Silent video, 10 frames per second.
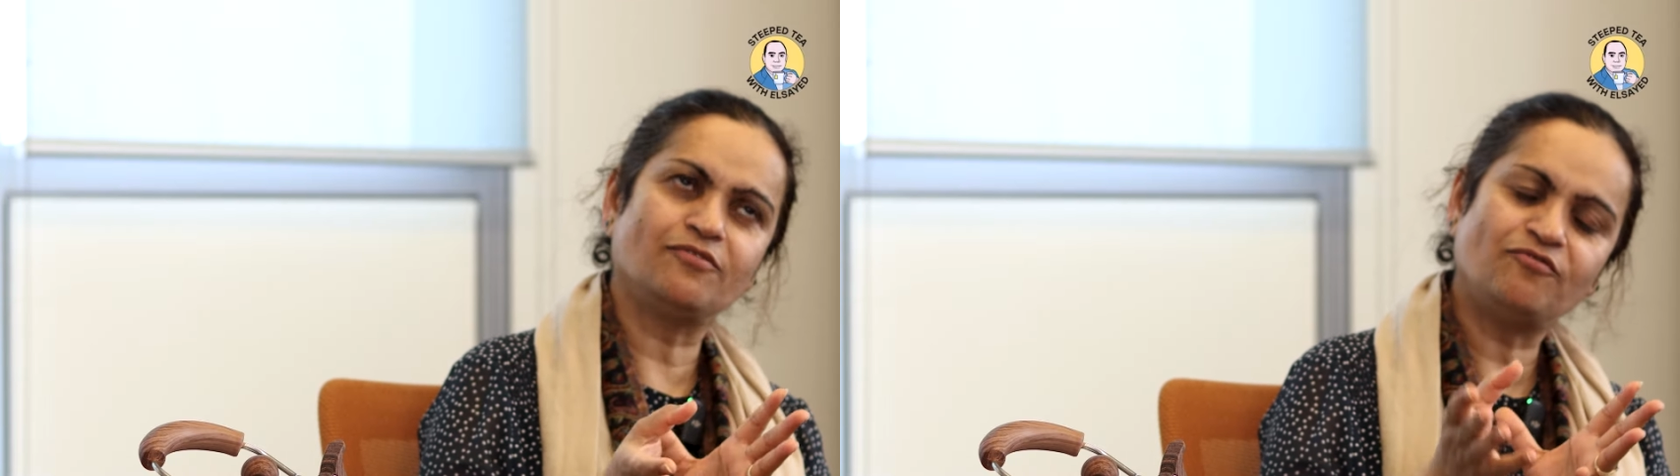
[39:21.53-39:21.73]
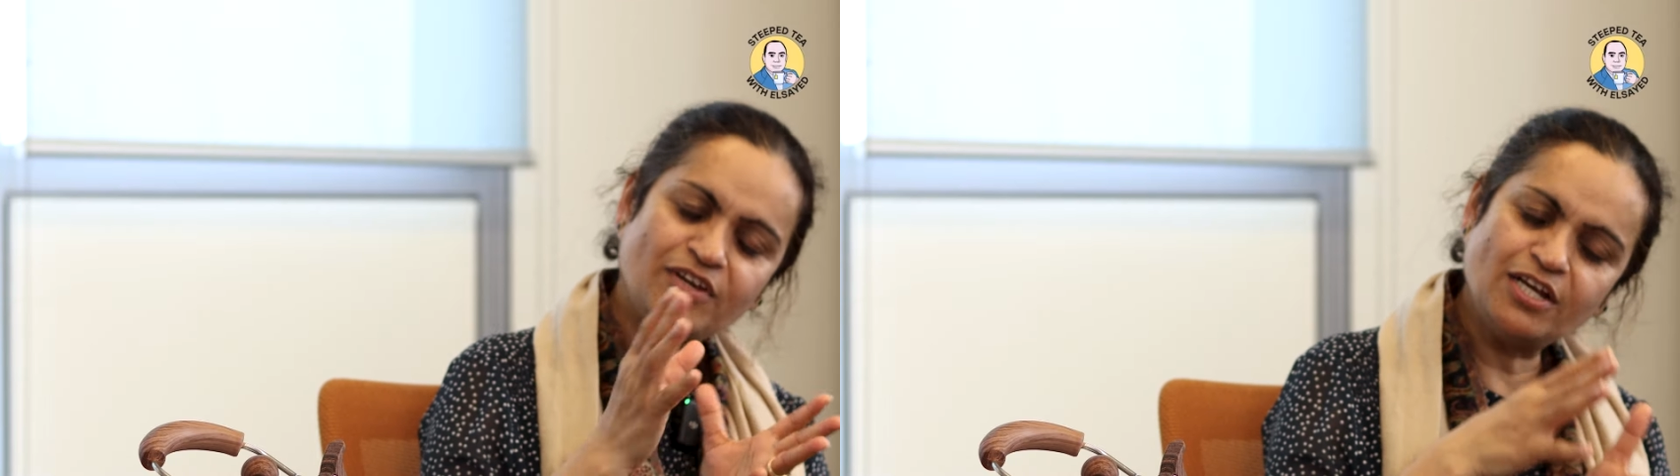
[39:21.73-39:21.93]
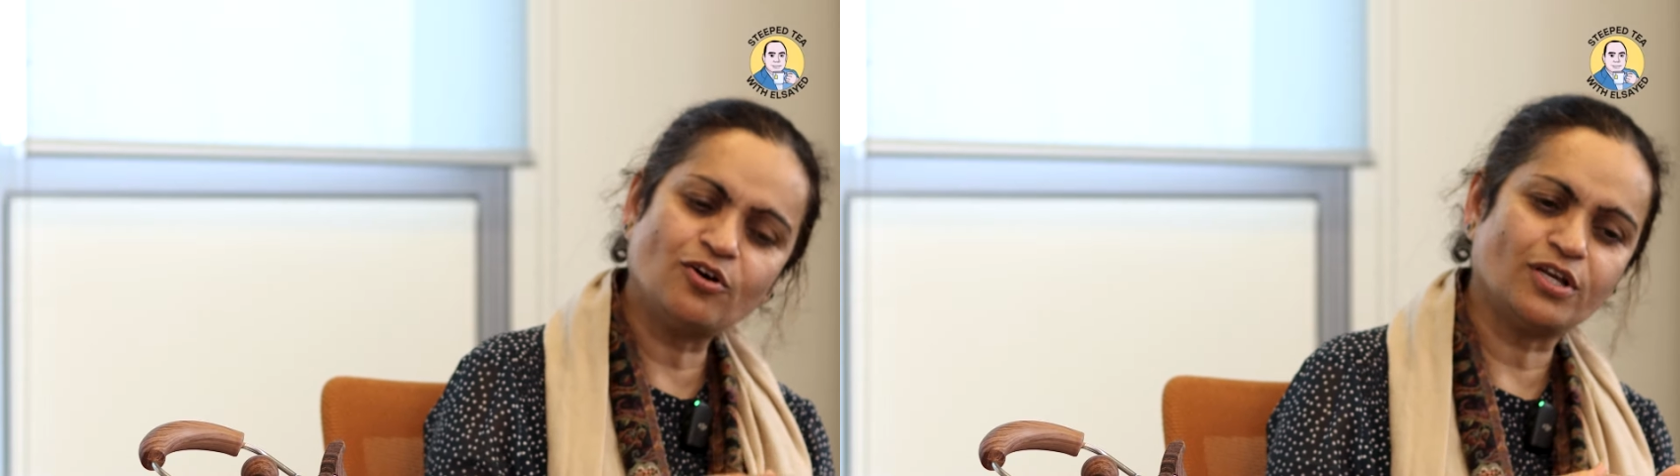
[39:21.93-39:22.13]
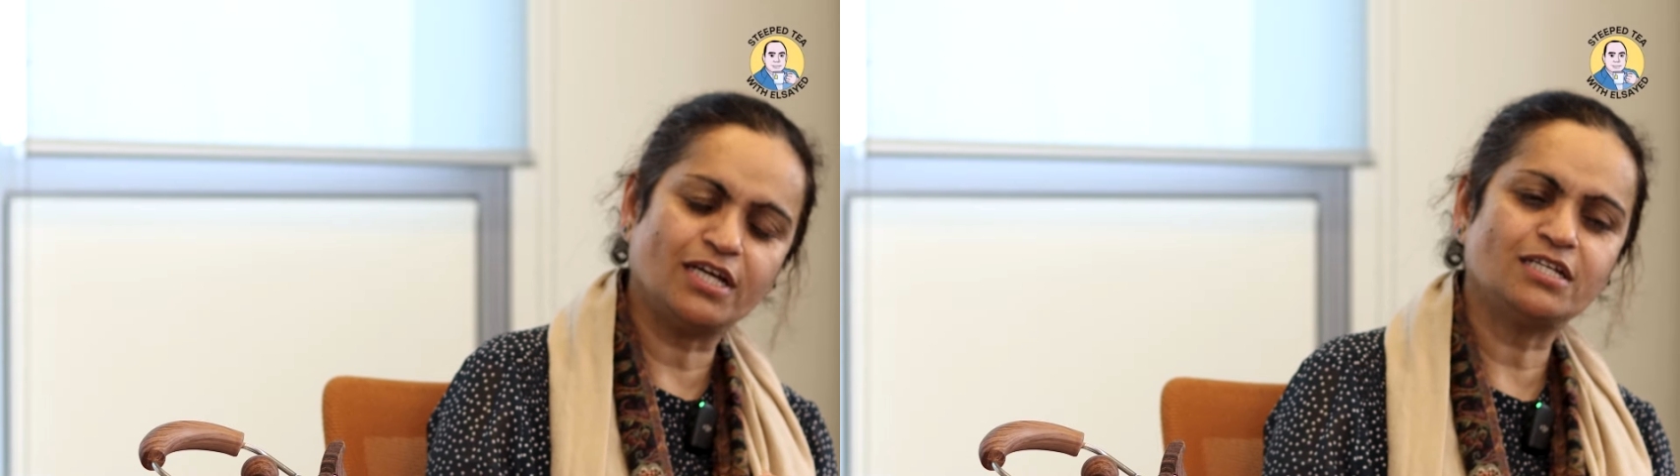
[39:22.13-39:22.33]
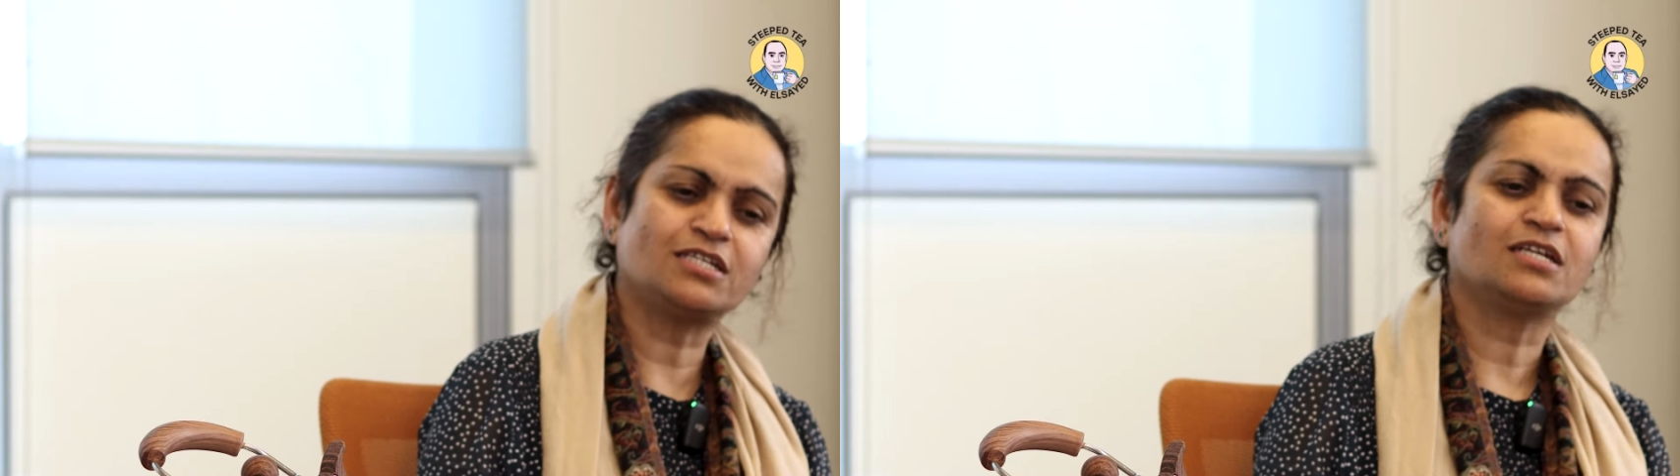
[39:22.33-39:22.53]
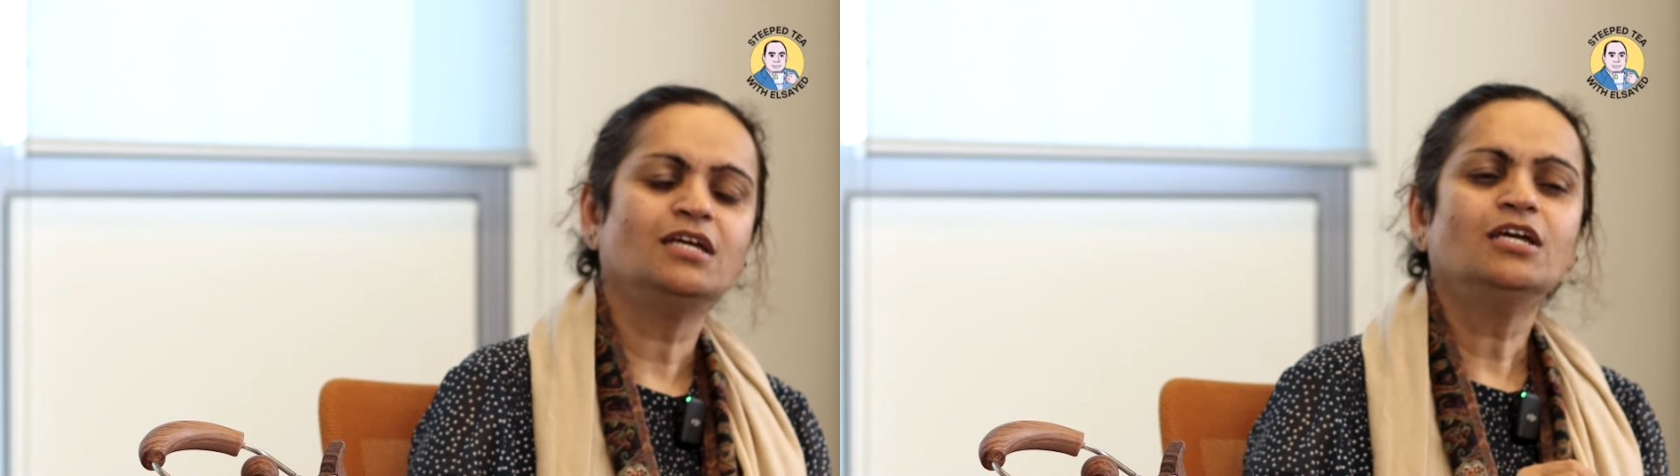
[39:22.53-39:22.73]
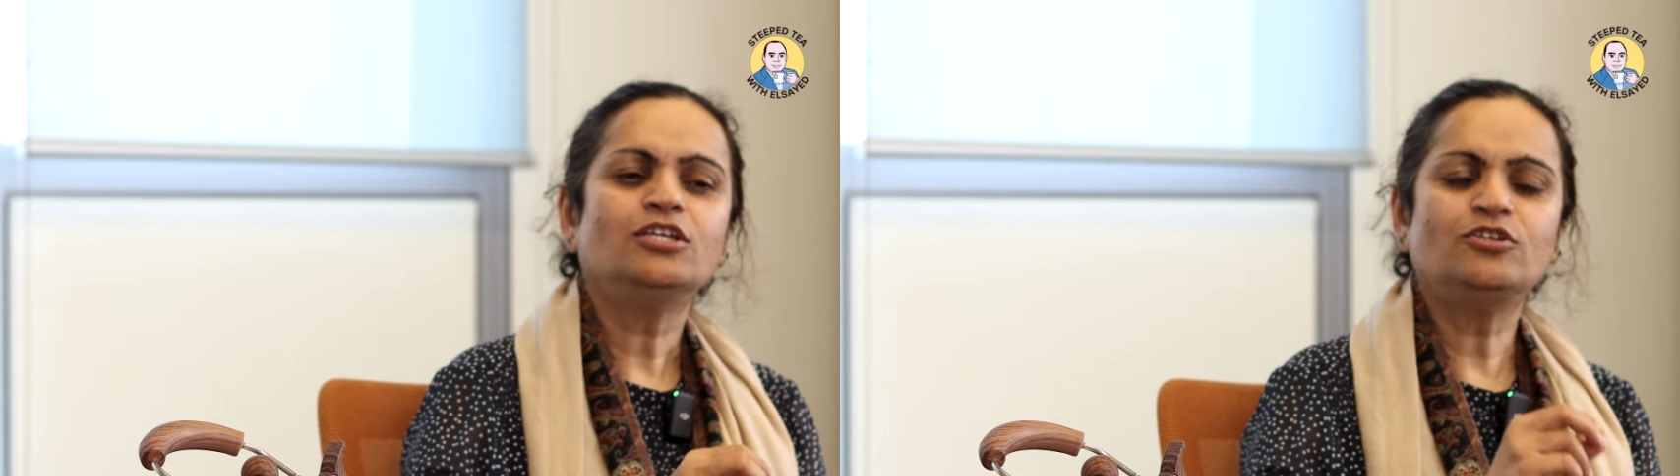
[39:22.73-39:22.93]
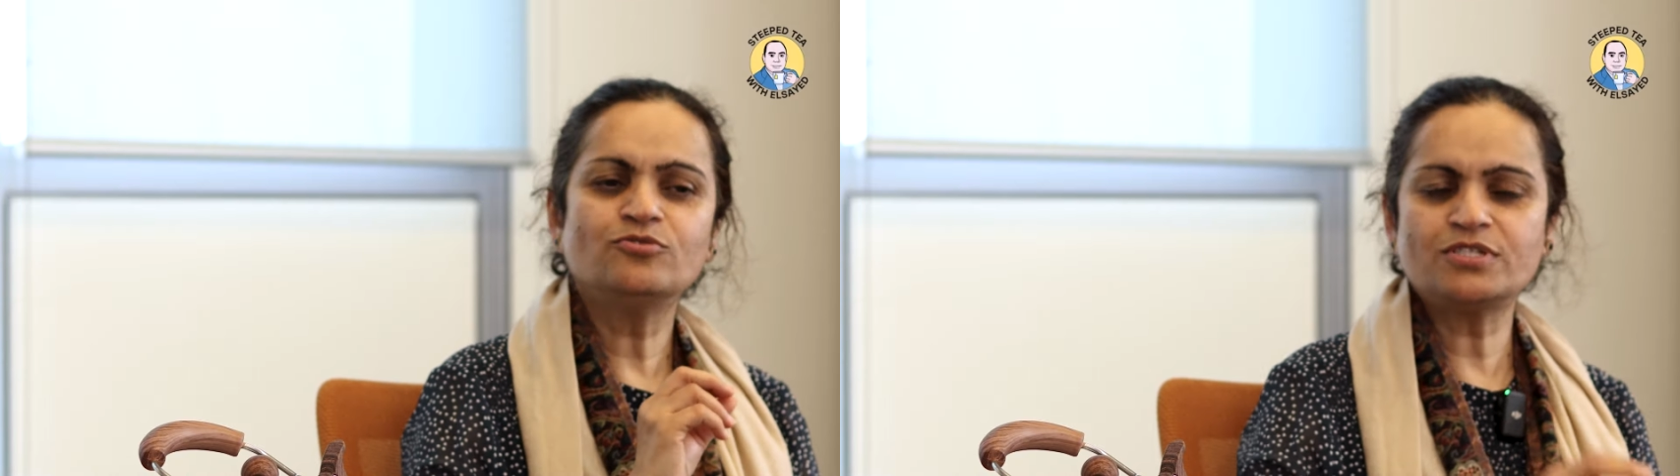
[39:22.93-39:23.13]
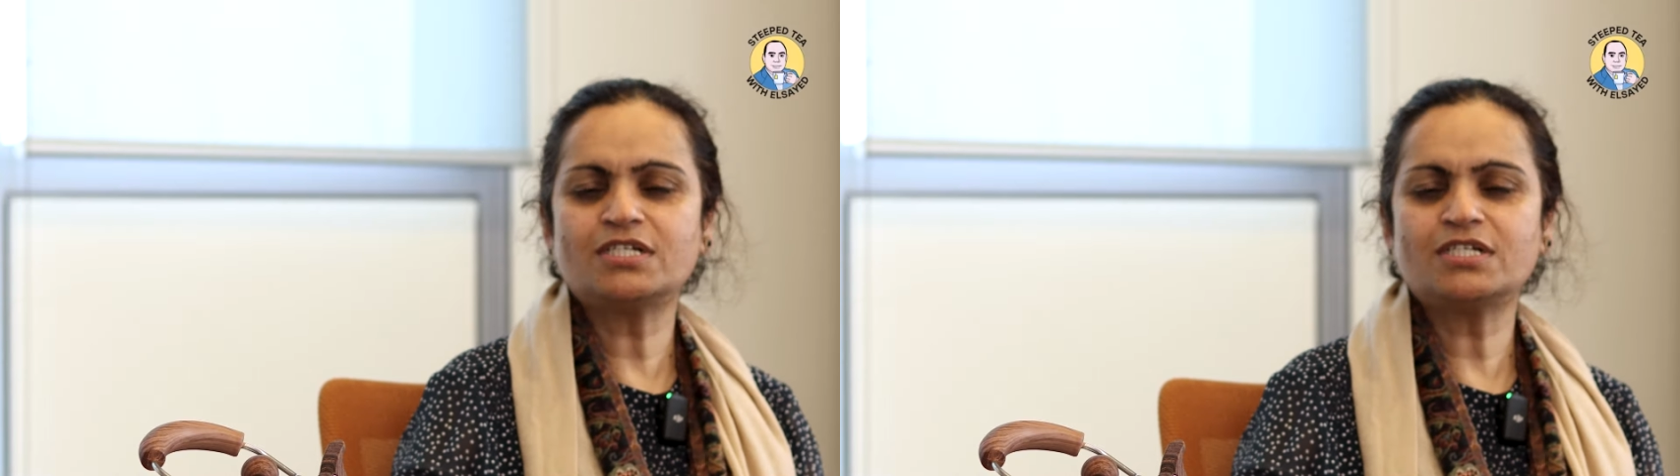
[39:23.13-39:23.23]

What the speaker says: feed on it, use